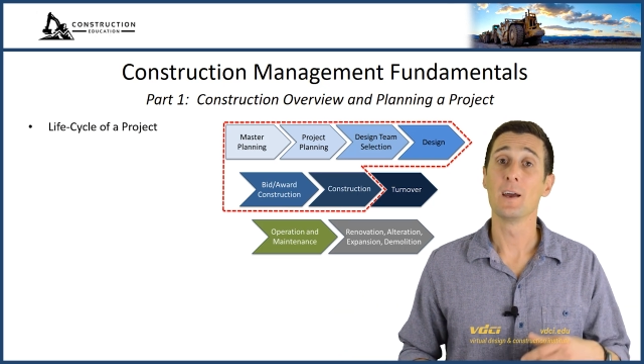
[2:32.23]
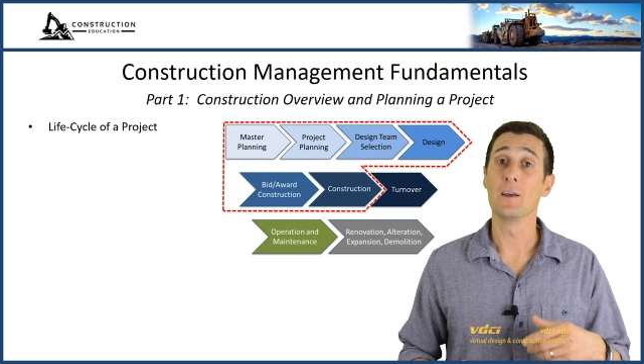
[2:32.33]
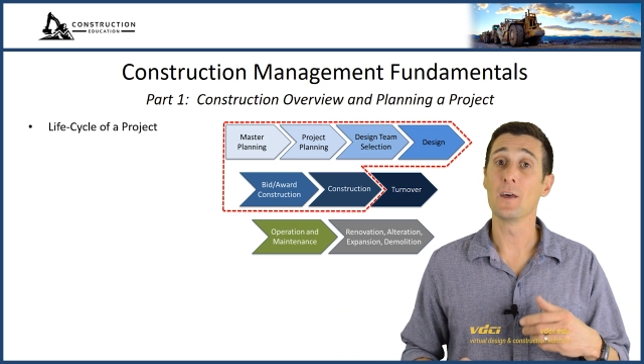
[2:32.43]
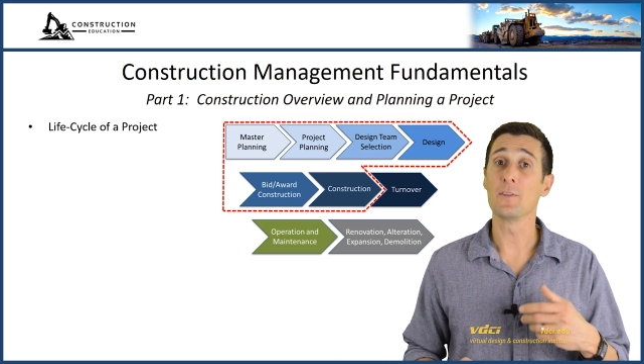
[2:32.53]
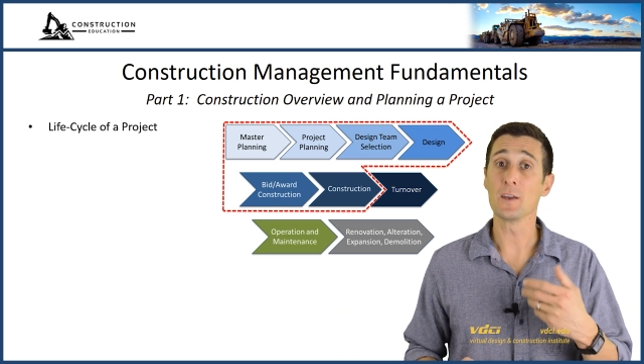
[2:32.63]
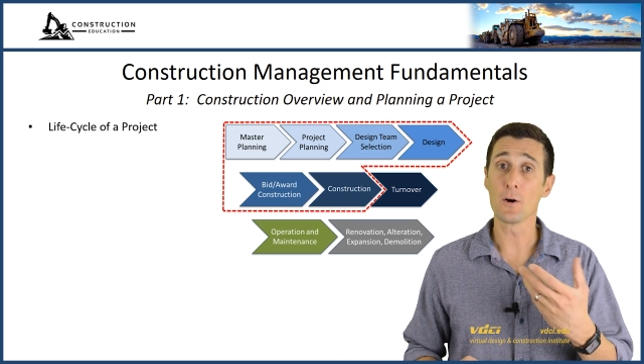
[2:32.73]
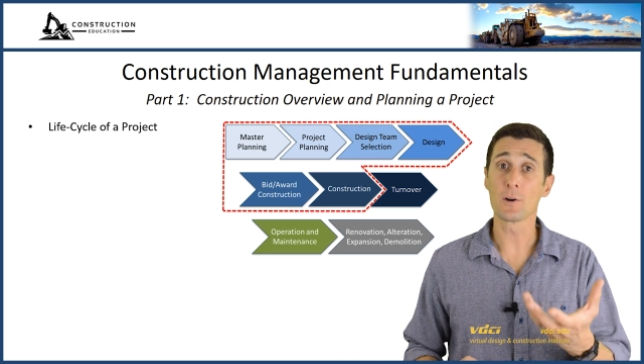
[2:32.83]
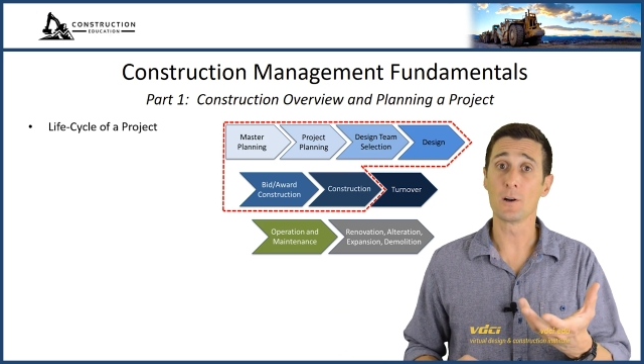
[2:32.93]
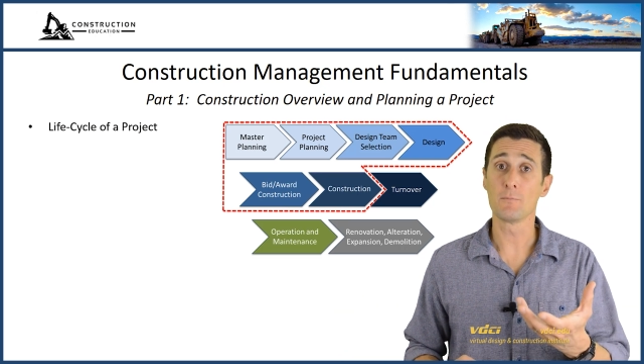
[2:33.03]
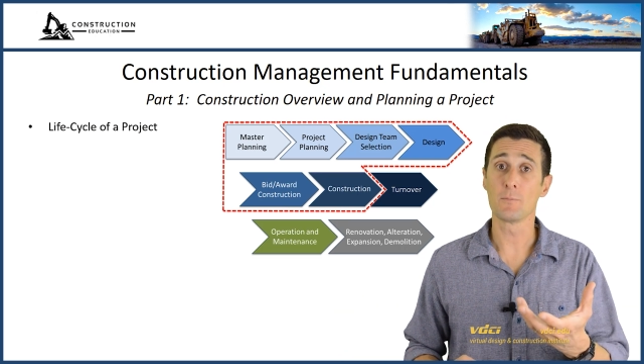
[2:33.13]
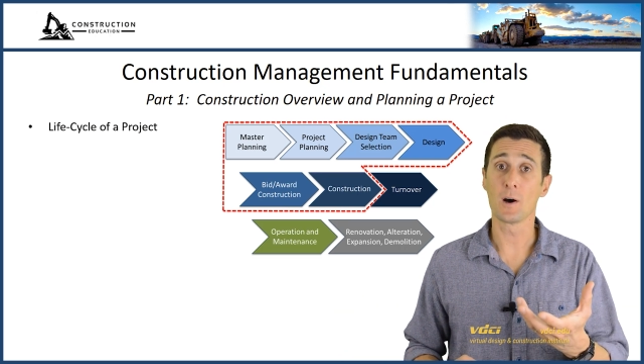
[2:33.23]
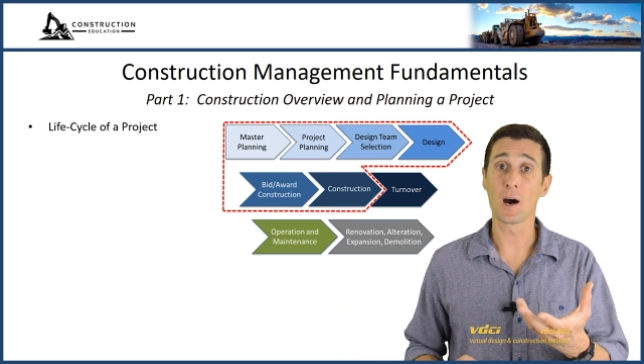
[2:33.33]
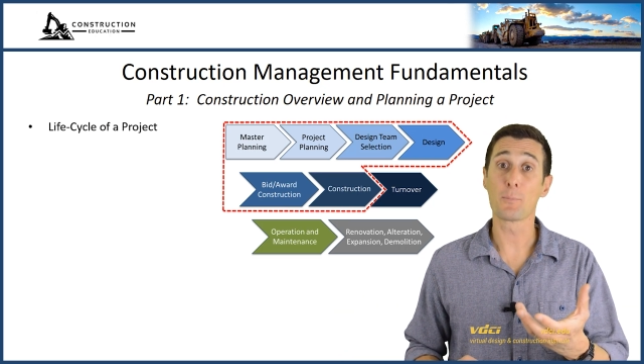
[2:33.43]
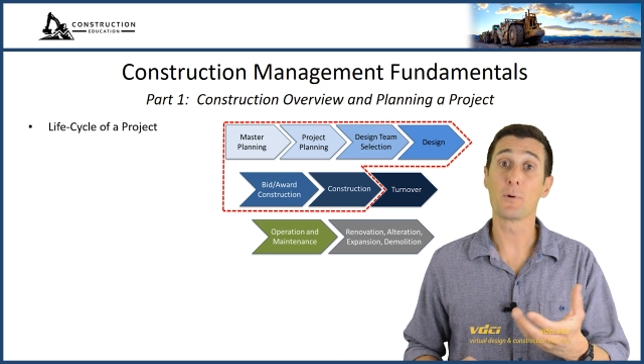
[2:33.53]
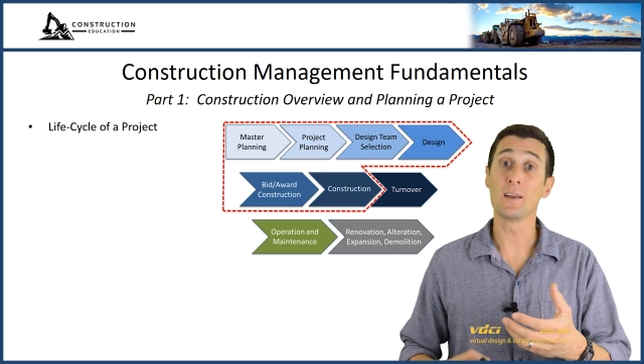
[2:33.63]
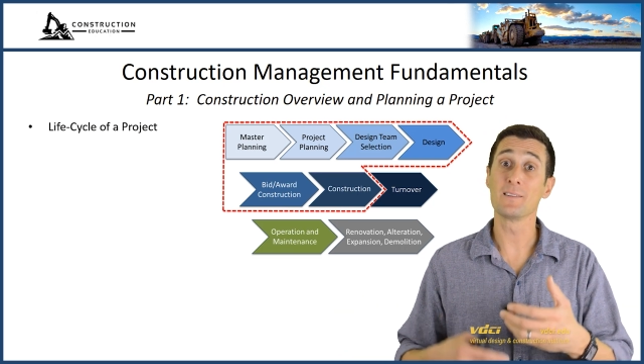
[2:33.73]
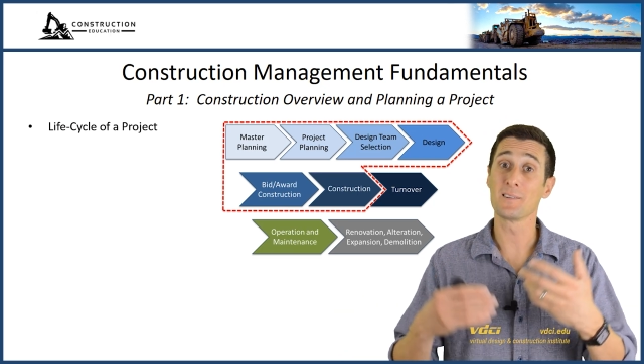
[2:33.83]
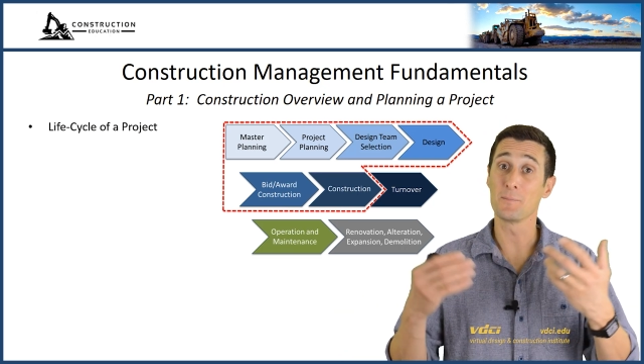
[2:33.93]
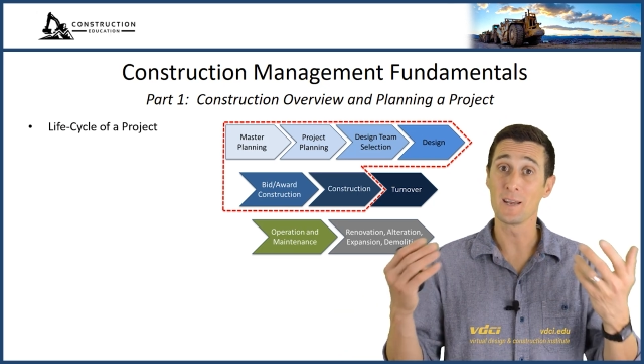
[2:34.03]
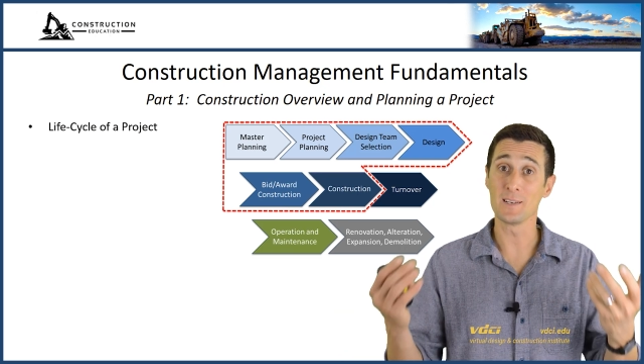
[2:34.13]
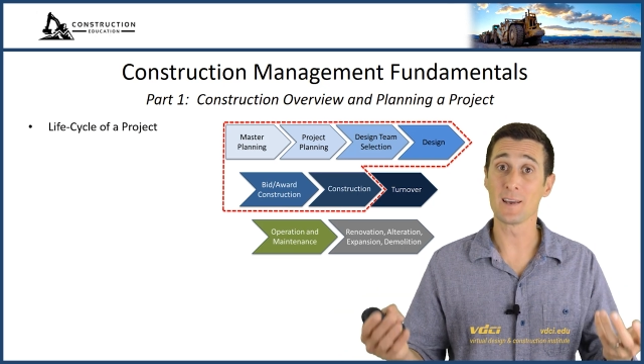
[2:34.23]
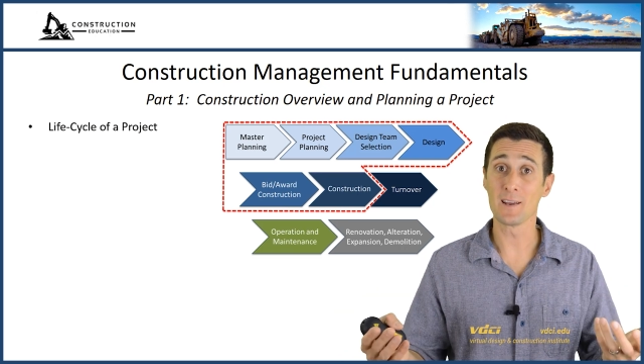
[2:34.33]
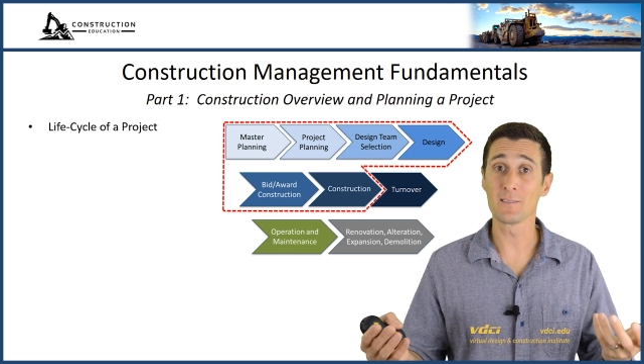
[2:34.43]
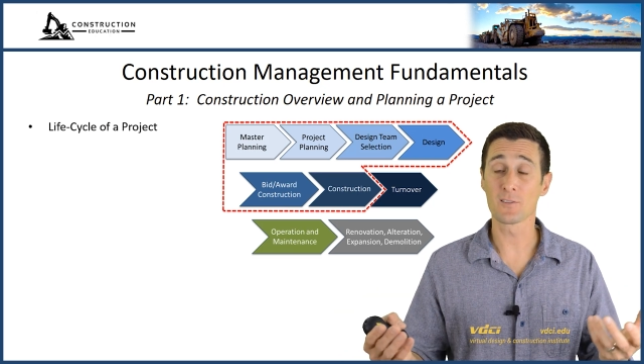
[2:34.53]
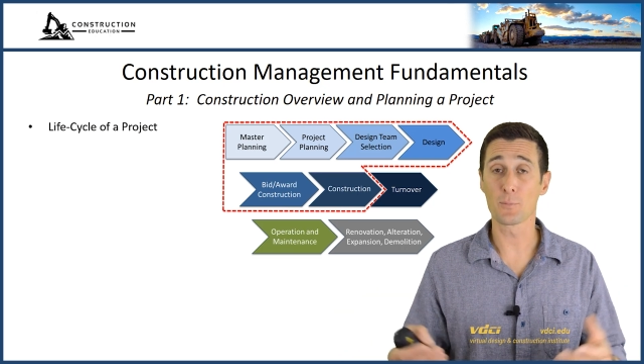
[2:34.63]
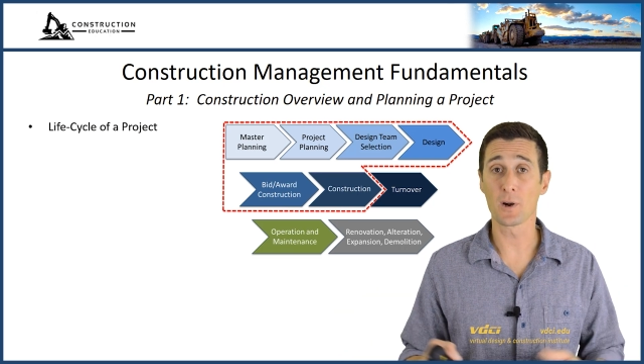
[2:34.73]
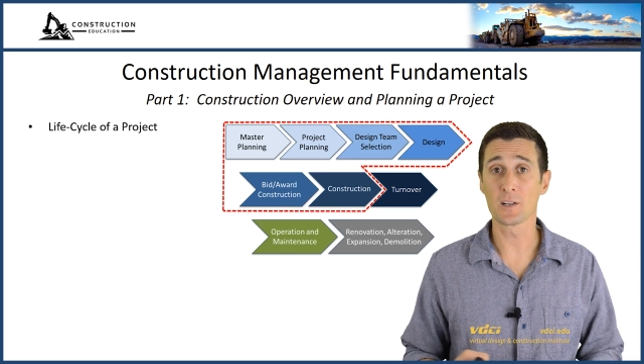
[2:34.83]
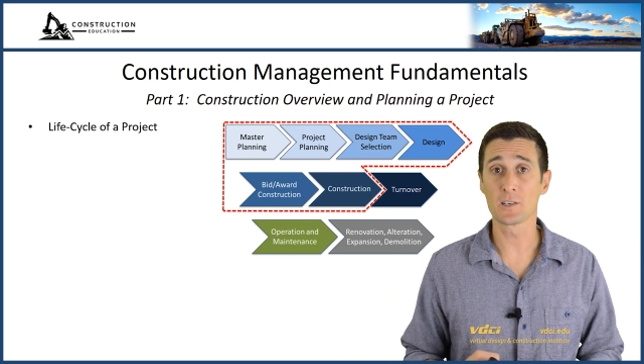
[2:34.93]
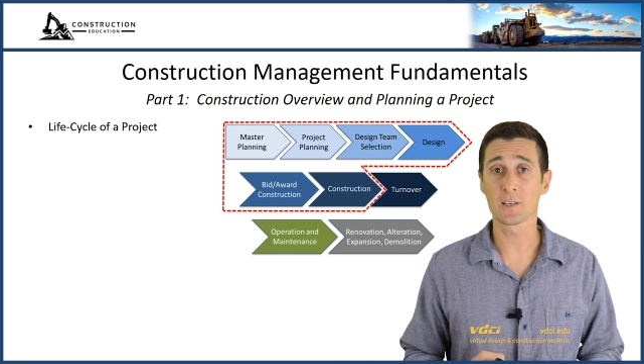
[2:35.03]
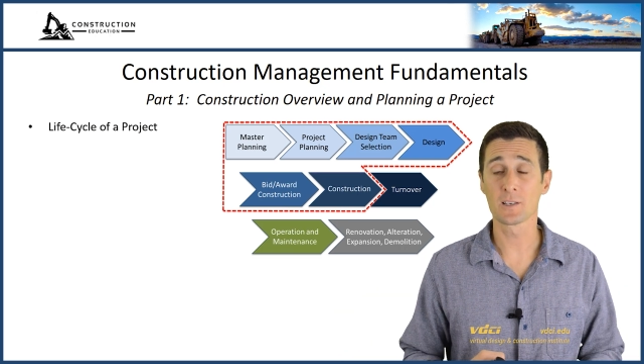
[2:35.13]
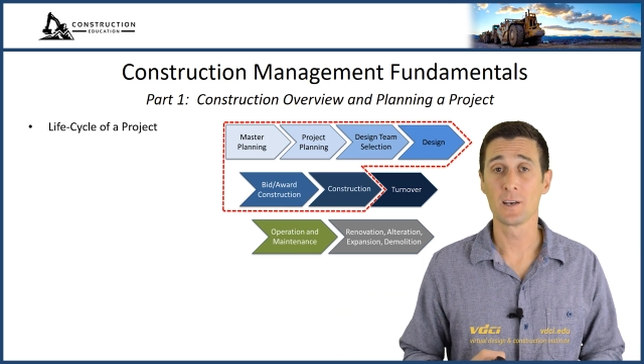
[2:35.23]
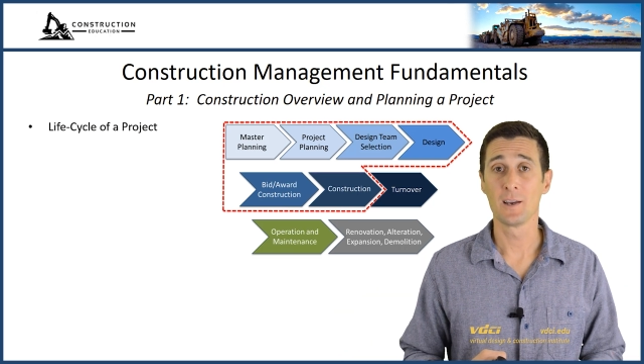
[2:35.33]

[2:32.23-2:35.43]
And then the owner operates and maintains the project,